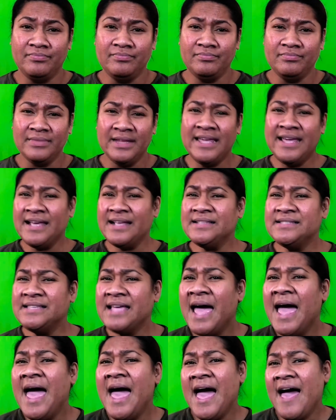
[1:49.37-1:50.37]
Kids,
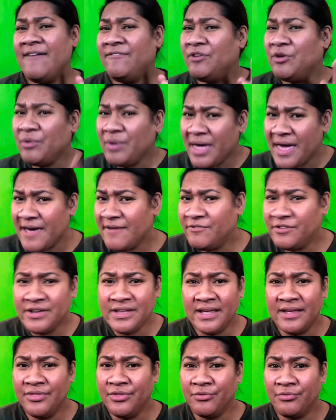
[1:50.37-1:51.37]
have you ever
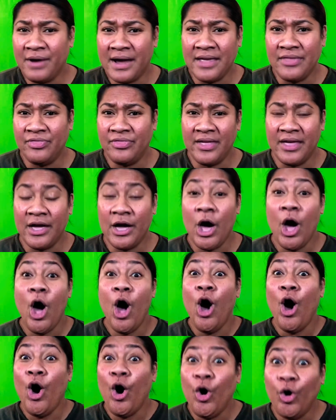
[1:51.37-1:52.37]
done the right thing
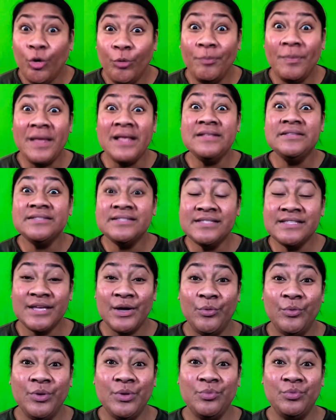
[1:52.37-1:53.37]
hoping
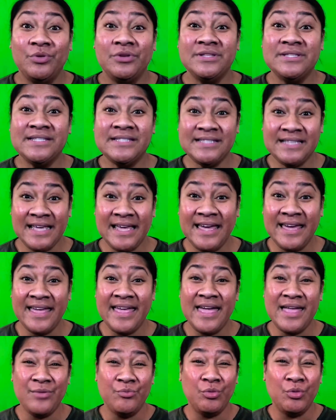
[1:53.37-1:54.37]
someone would see it
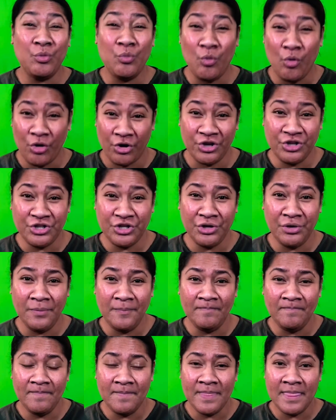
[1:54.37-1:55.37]
and reward you,
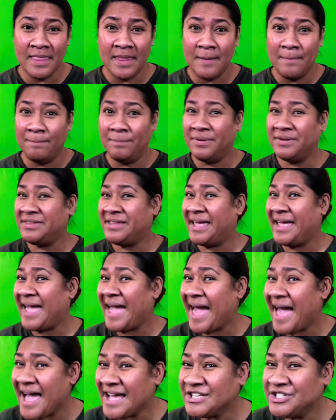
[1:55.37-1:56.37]
but they
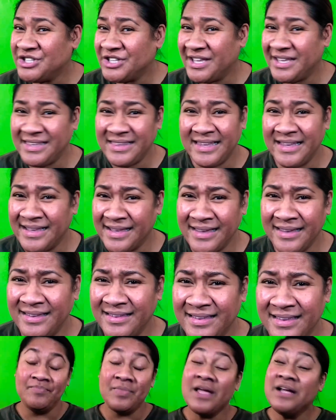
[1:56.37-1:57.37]
actually didn't?
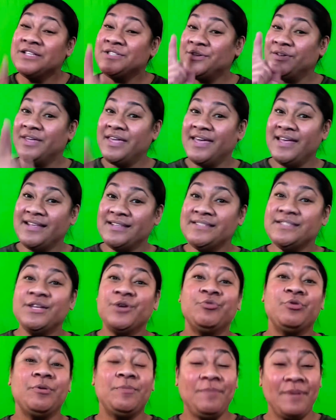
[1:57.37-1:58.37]
So kids,
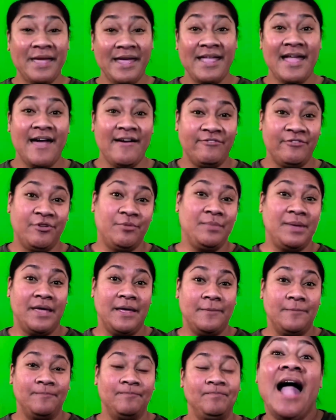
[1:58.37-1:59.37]
repeat after me.
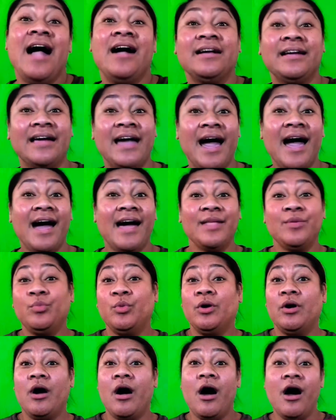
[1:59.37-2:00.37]
God
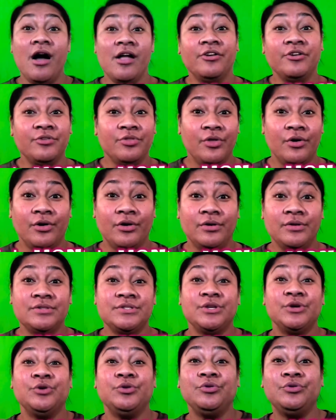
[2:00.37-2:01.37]
will honor those
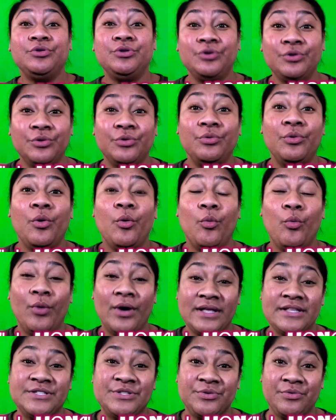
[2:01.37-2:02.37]
who do
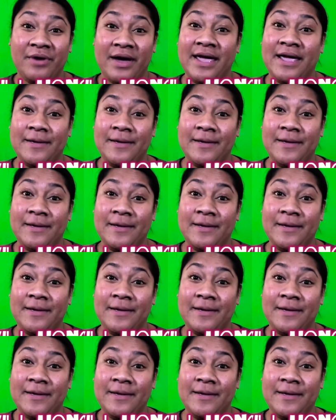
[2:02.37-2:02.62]
what's right.